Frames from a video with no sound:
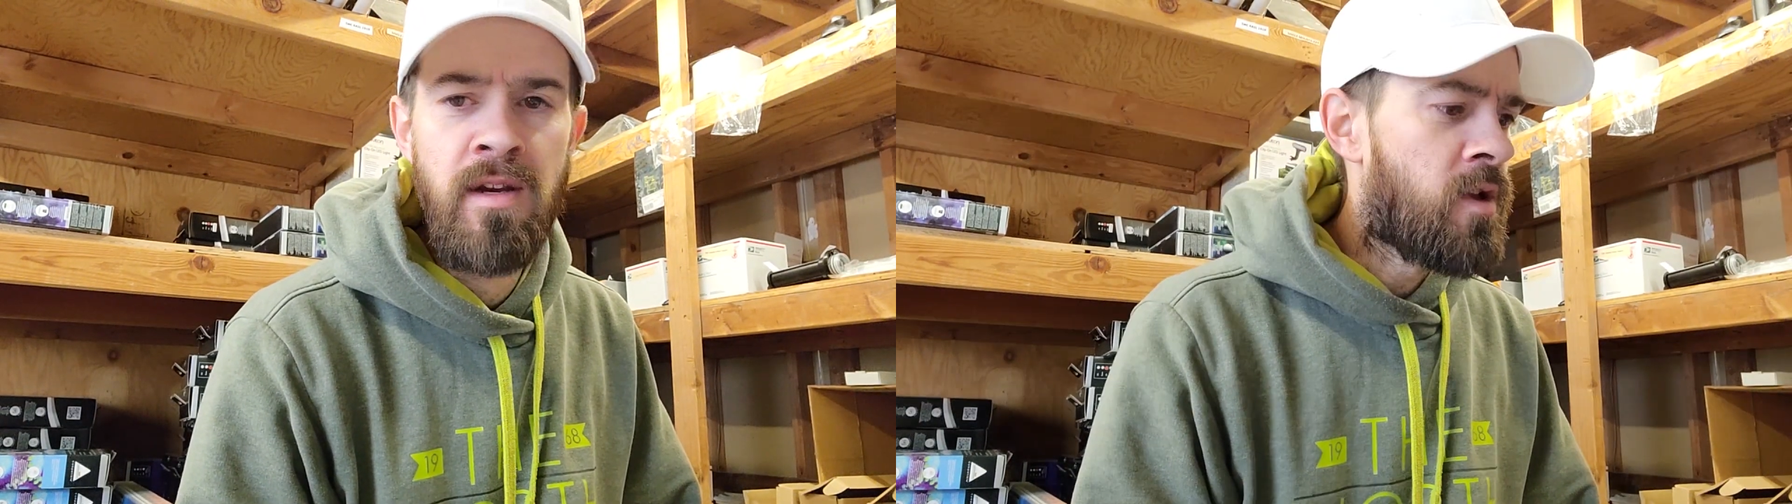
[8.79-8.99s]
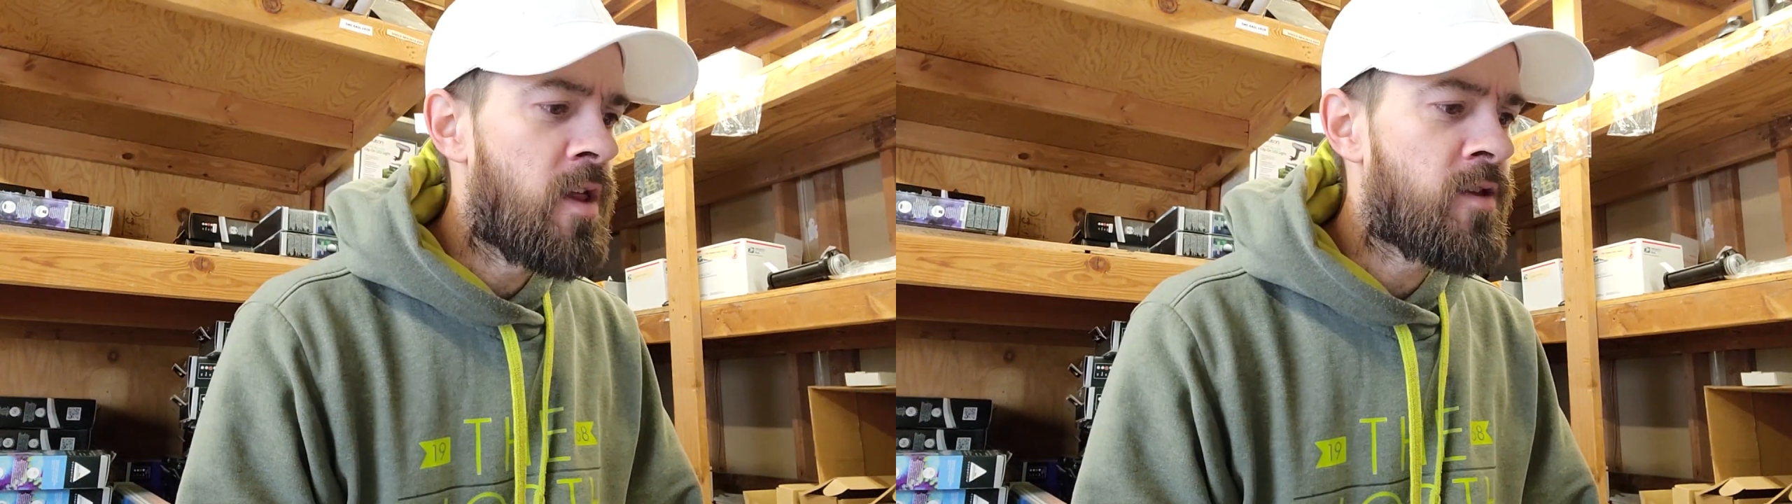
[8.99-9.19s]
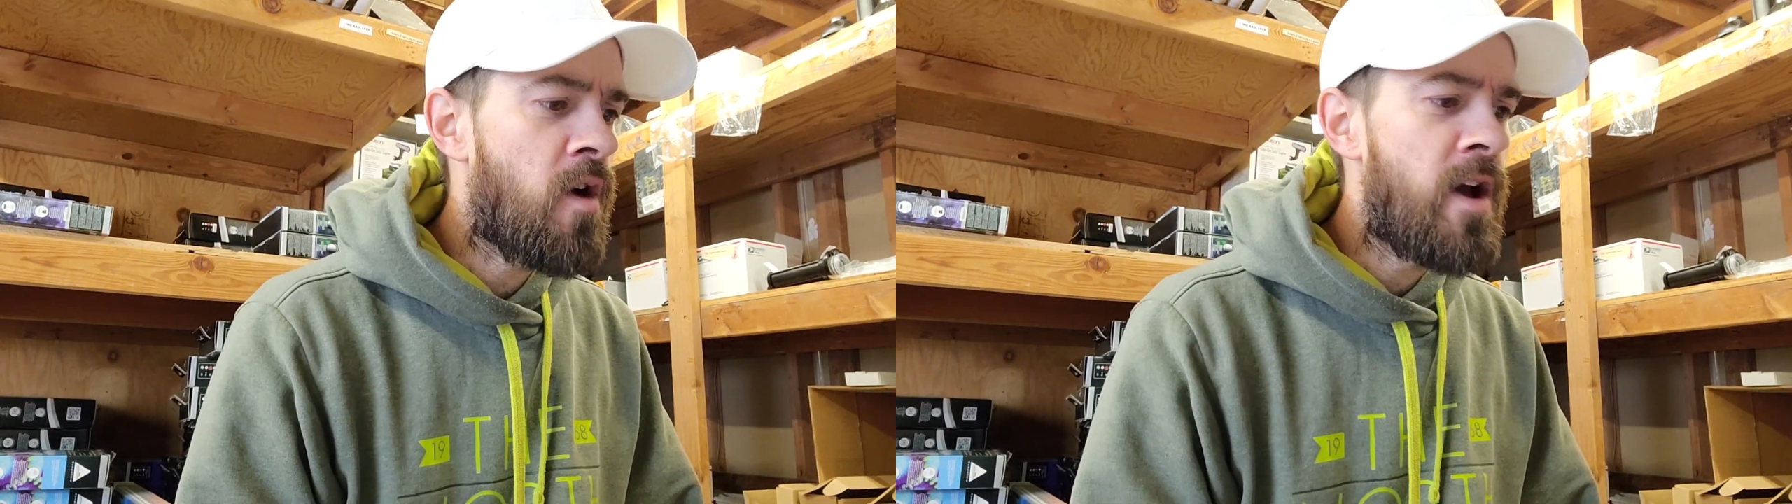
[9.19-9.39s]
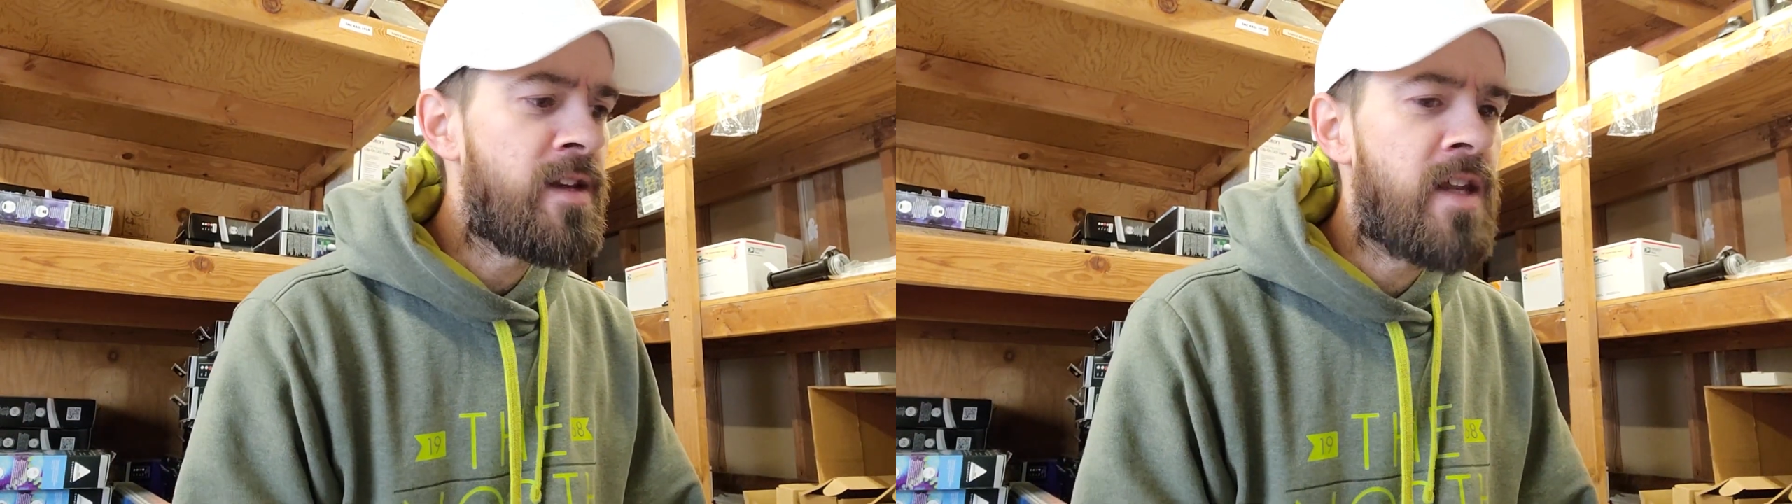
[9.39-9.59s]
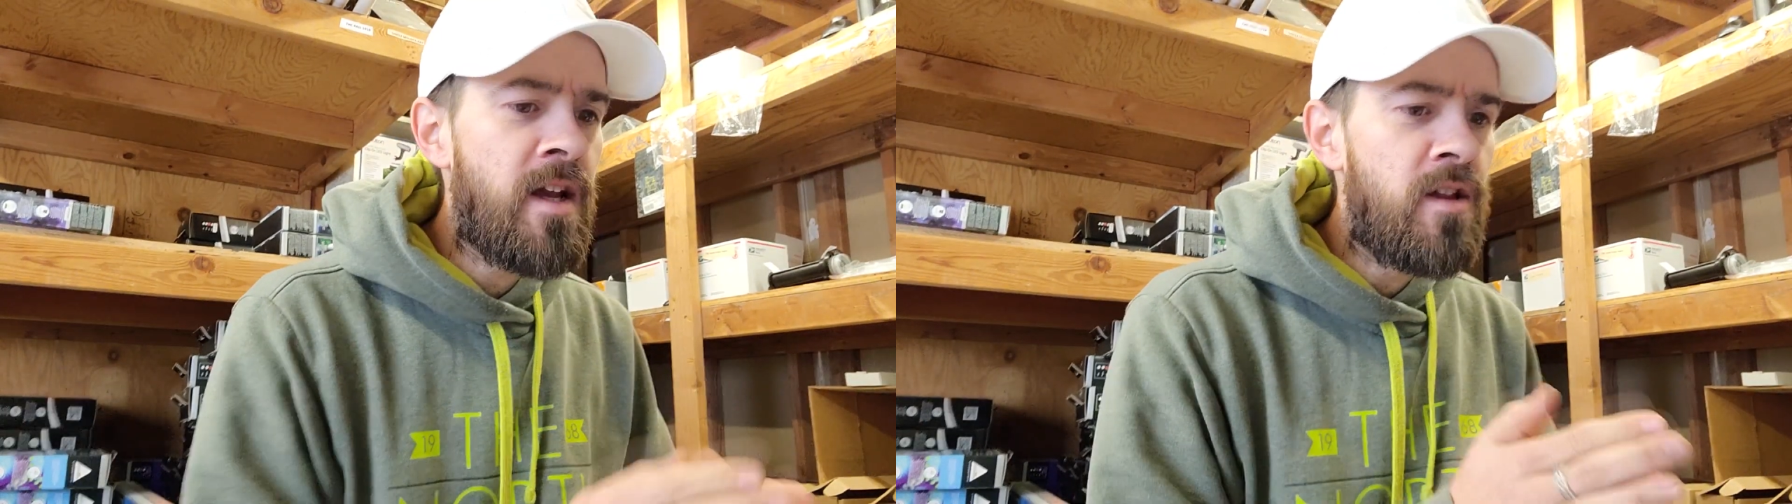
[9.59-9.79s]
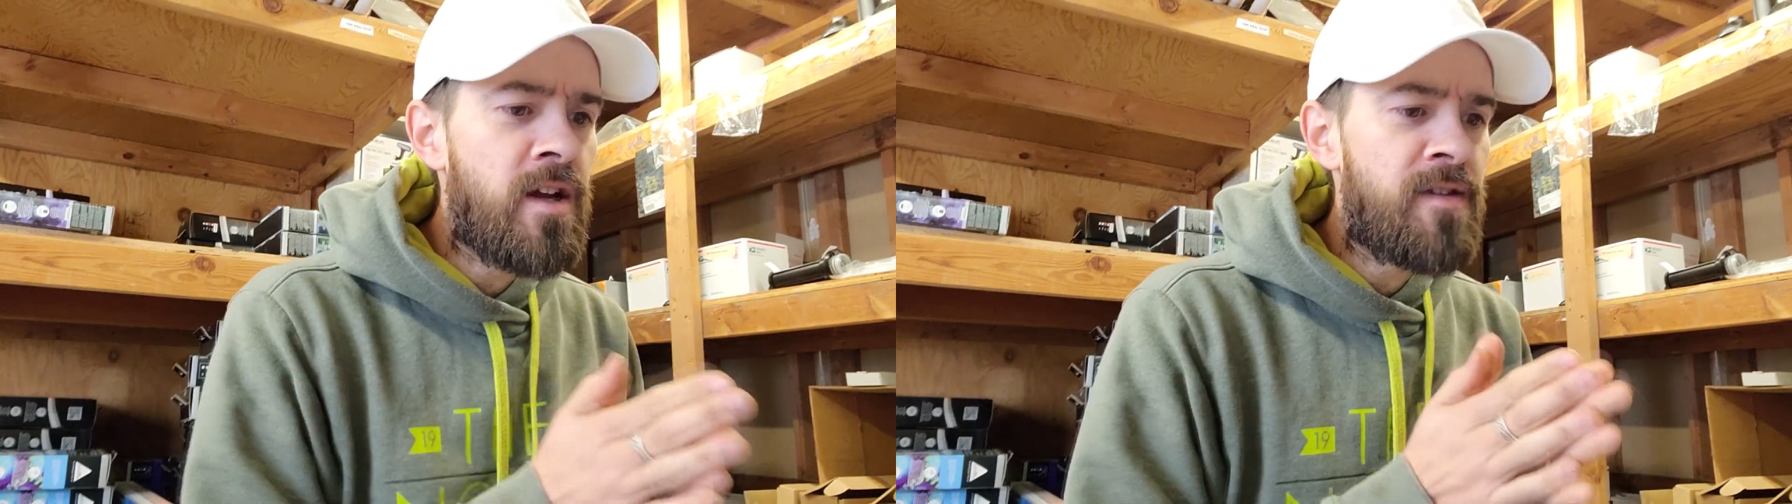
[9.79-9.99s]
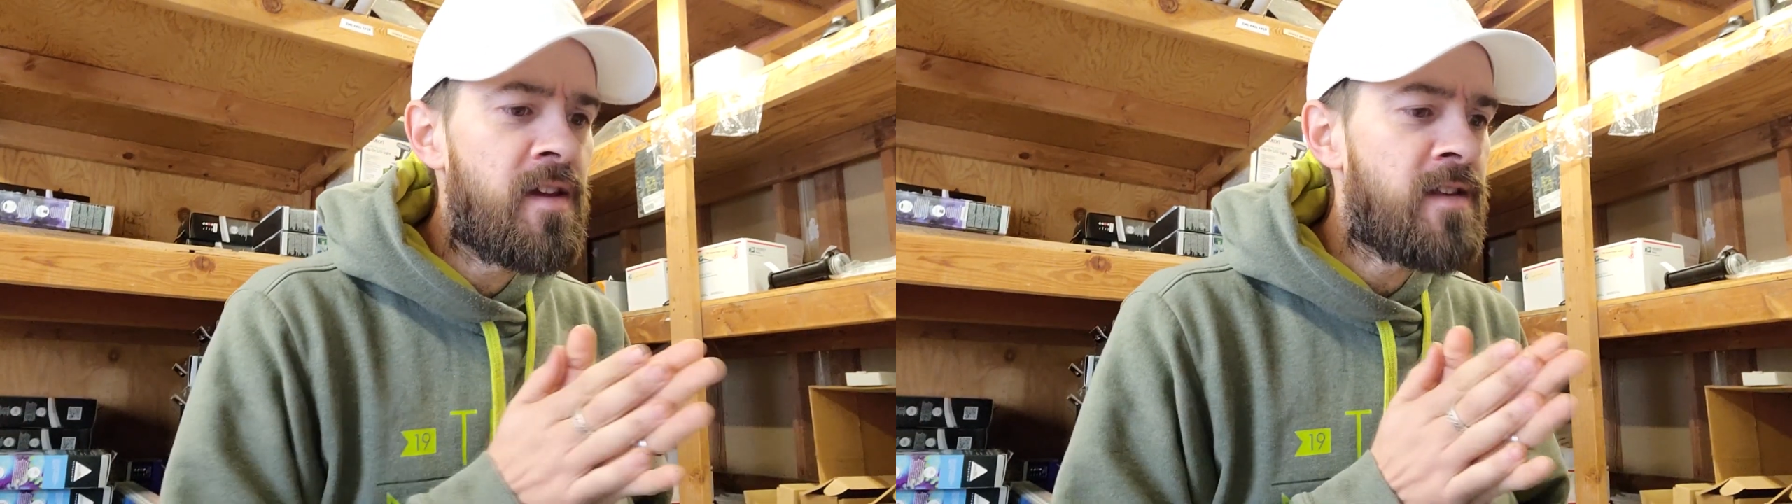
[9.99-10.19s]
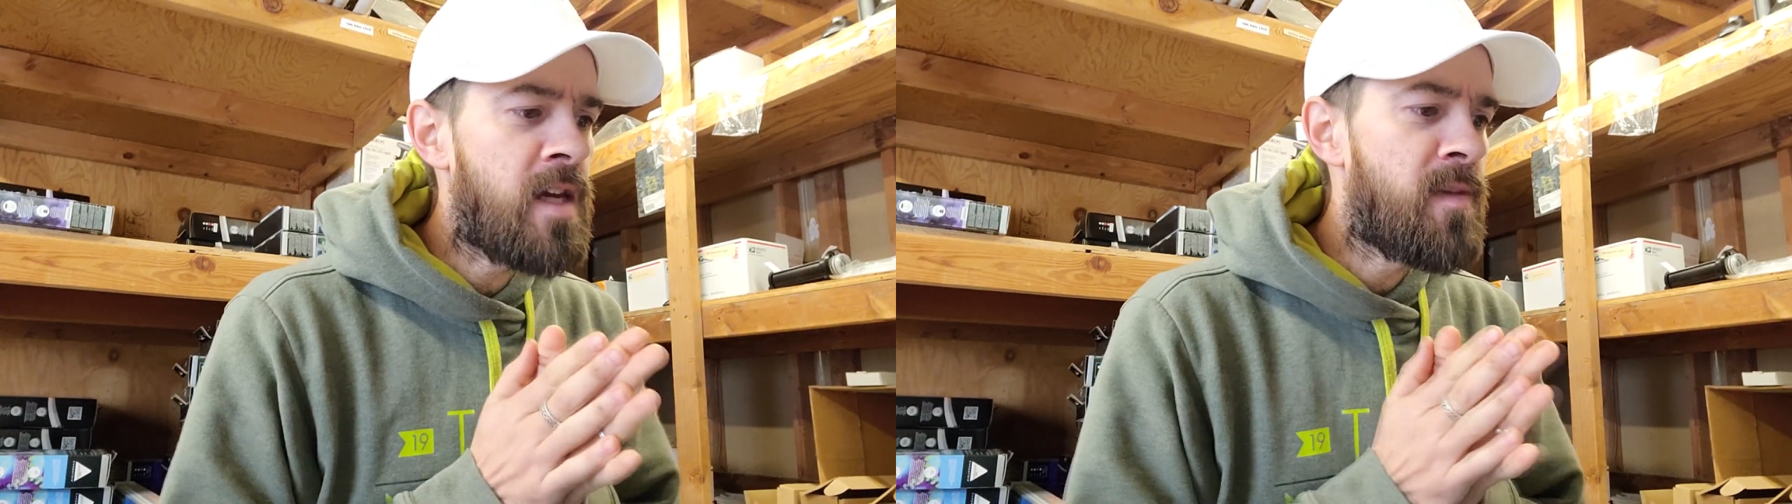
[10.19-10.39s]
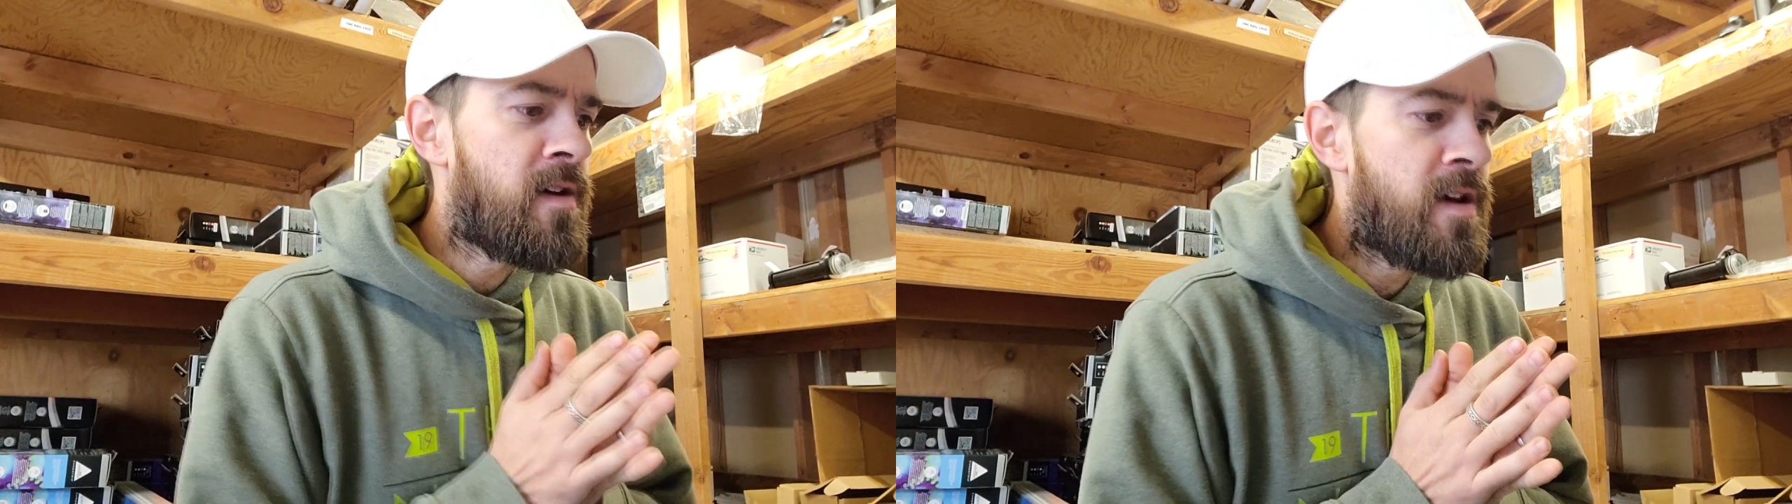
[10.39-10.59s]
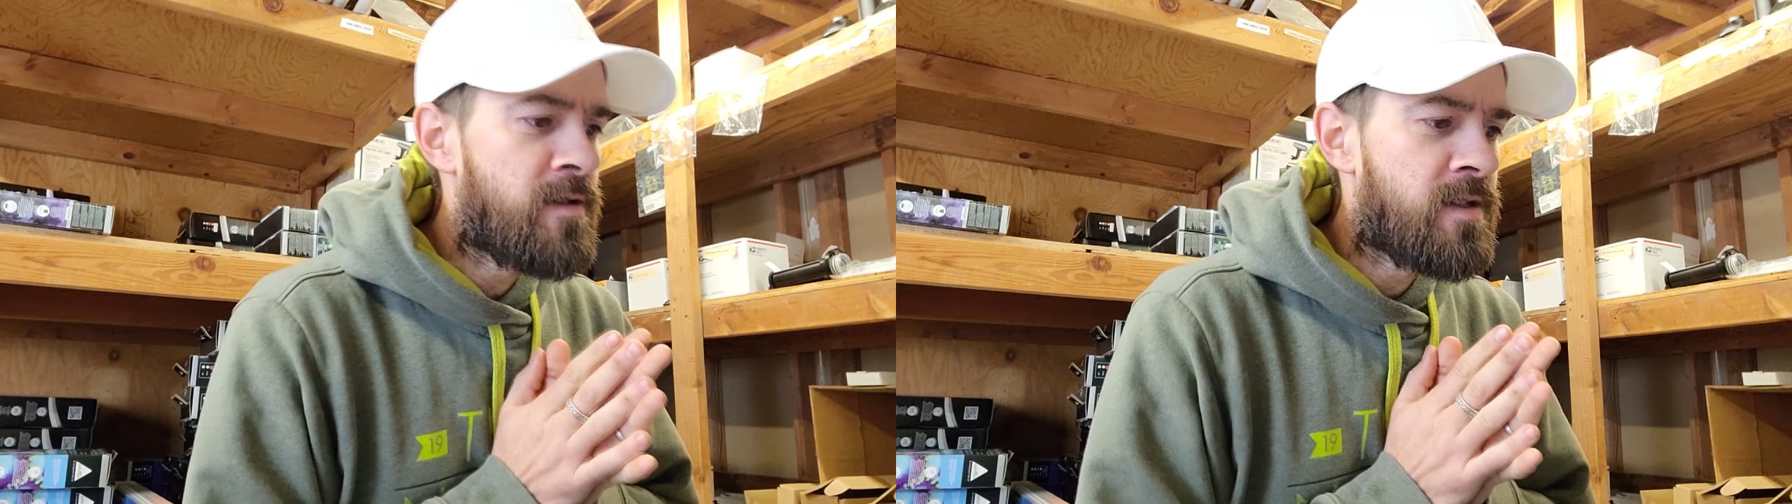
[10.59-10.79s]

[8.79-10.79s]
So let's go ahead and take a look at this email that was